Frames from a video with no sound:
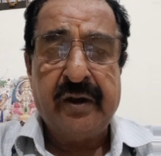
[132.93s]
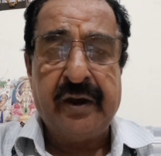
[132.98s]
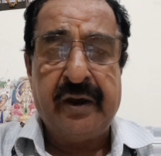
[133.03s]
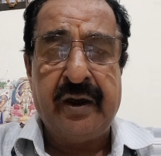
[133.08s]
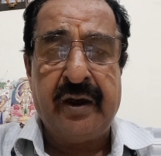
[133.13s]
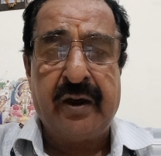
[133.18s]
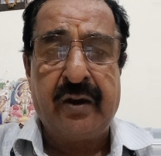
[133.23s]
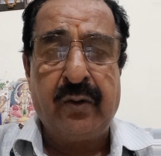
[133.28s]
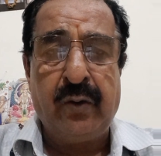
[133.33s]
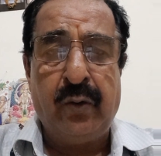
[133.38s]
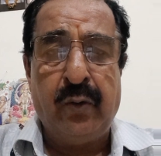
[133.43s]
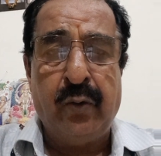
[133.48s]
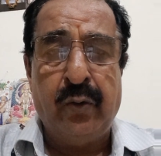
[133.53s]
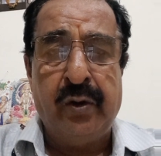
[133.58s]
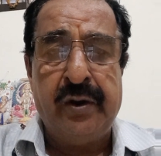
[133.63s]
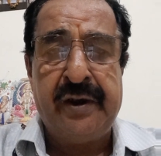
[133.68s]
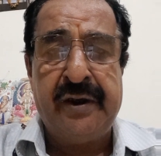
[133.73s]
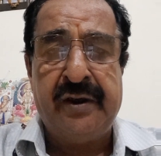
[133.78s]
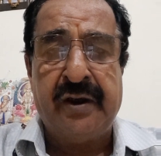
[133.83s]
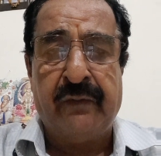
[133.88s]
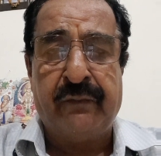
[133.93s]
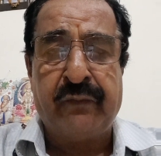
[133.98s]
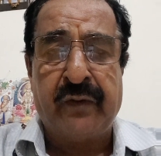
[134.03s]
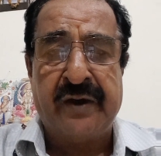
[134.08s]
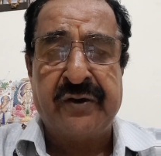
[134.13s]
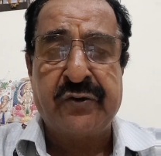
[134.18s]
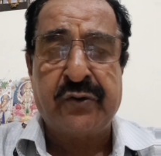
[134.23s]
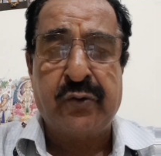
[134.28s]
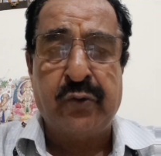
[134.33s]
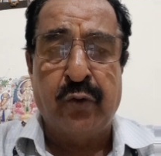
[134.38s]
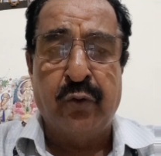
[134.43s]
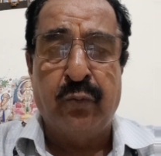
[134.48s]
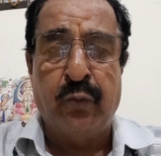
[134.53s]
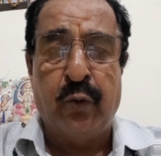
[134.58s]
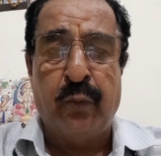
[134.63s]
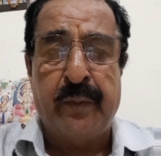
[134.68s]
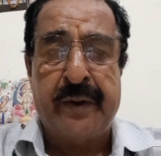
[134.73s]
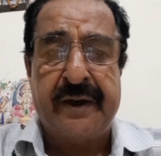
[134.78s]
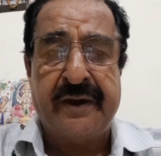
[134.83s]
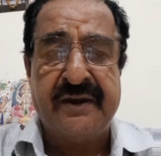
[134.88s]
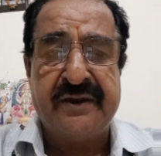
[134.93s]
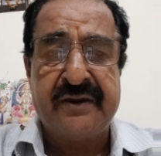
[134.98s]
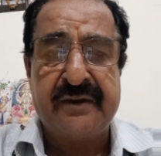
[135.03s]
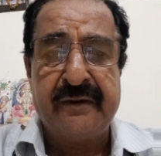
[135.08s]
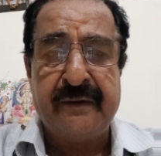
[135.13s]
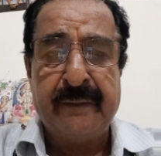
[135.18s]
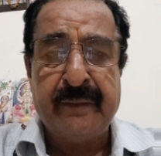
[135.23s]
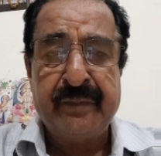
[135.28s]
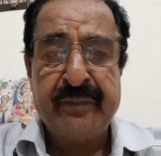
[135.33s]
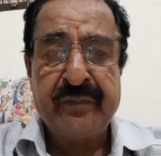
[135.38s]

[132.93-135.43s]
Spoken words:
Here only the first two moments,